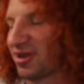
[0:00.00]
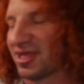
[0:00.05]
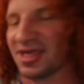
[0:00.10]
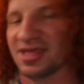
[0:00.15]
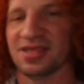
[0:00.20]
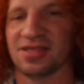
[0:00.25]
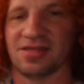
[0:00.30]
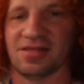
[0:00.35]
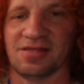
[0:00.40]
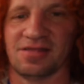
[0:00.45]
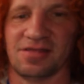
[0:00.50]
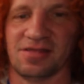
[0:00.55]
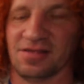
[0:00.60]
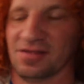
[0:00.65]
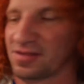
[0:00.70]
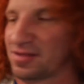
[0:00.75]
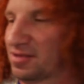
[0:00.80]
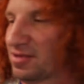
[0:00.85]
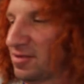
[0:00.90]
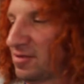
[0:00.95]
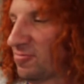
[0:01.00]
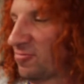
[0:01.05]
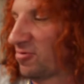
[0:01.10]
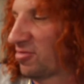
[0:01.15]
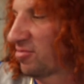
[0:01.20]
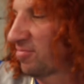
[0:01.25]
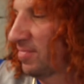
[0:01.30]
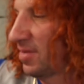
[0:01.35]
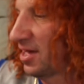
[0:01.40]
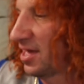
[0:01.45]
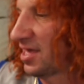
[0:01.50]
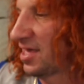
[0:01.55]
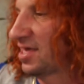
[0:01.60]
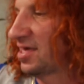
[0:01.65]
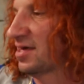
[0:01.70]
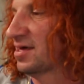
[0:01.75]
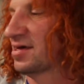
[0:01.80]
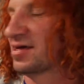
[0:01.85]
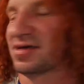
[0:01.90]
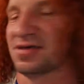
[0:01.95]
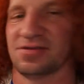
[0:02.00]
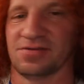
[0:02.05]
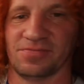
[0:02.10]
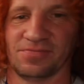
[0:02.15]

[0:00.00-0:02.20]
it with my